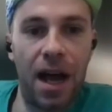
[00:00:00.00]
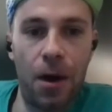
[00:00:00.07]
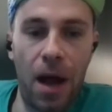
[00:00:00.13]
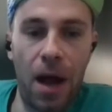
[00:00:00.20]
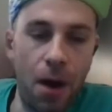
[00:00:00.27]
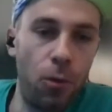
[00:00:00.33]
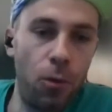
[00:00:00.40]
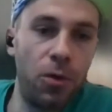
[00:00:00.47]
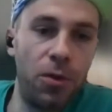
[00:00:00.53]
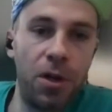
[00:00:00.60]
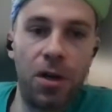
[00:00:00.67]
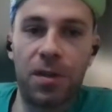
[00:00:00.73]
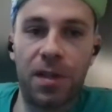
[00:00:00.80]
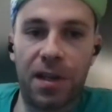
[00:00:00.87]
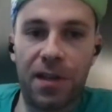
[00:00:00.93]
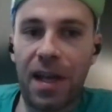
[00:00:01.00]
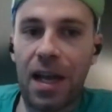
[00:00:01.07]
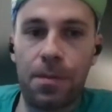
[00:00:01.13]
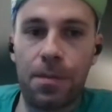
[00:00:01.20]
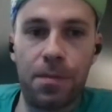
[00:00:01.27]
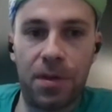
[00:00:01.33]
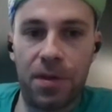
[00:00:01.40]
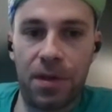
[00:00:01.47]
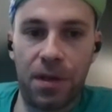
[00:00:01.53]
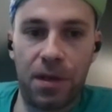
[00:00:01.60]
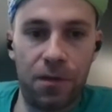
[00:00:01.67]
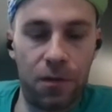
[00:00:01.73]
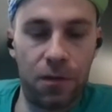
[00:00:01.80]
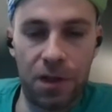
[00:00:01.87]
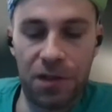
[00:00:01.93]
I, I would not adapt
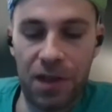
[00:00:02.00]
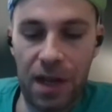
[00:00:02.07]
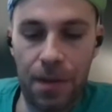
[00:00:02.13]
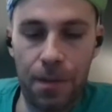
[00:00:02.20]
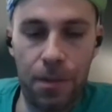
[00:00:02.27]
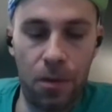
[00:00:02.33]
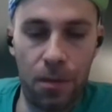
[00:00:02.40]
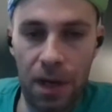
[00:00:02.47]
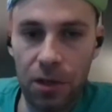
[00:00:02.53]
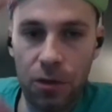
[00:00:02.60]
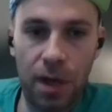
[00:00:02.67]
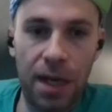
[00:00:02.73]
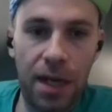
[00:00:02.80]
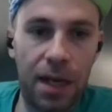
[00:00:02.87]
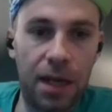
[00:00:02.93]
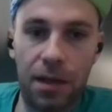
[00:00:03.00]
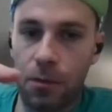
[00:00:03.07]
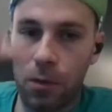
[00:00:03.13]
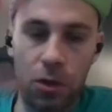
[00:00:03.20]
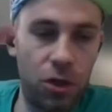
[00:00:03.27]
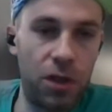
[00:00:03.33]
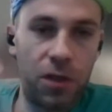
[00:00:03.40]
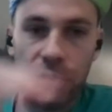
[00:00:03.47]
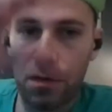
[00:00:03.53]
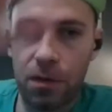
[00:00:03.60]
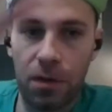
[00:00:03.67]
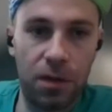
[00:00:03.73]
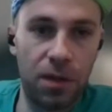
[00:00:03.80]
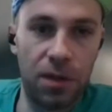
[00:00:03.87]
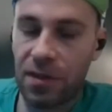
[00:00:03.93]
for example my training which is
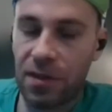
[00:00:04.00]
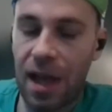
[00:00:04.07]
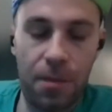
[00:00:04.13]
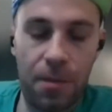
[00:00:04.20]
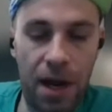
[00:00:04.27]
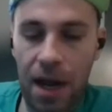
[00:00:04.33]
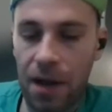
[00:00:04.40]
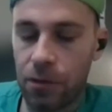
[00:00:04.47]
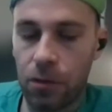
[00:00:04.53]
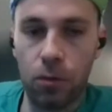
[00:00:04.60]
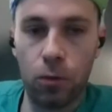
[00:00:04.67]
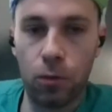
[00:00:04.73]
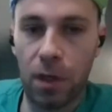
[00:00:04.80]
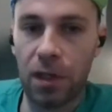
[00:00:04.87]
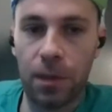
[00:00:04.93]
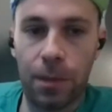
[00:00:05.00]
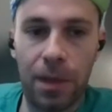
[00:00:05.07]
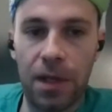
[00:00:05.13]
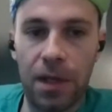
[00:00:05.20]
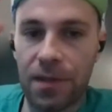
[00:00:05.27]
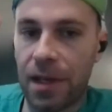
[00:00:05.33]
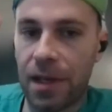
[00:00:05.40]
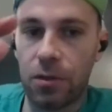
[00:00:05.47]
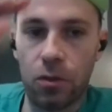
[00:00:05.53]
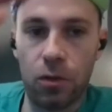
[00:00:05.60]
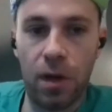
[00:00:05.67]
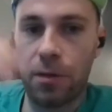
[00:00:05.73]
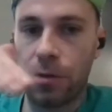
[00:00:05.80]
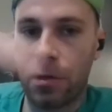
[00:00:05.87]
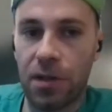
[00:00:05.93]
this time i have to do 20 minutes at
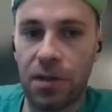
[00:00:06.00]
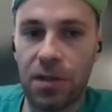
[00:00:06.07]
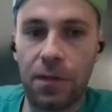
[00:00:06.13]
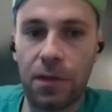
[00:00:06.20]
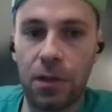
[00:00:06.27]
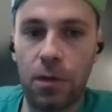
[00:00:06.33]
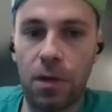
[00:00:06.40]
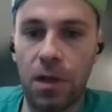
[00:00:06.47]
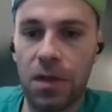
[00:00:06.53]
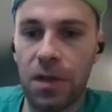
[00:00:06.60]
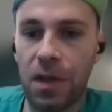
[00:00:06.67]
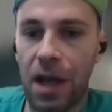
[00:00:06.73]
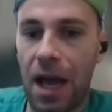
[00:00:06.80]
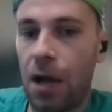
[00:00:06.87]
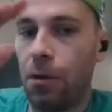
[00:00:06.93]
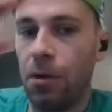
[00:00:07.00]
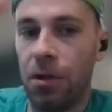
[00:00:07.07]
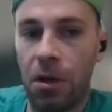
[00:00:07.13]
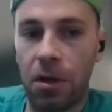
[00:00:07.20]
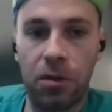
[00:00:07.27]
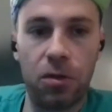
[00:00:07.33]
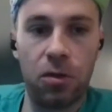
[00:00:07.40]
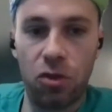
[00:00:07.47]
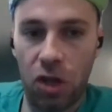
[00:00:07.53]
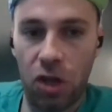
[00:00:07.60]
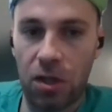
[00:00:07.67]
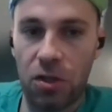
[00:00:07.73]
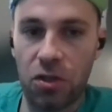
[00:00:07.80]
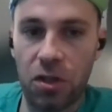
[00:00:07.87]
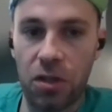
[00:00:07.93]
270 watts i will not
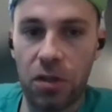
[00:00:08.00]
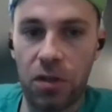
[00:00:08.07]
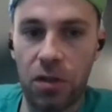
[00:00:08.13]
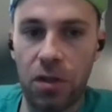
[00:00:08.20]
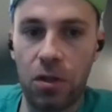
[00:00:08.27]
change it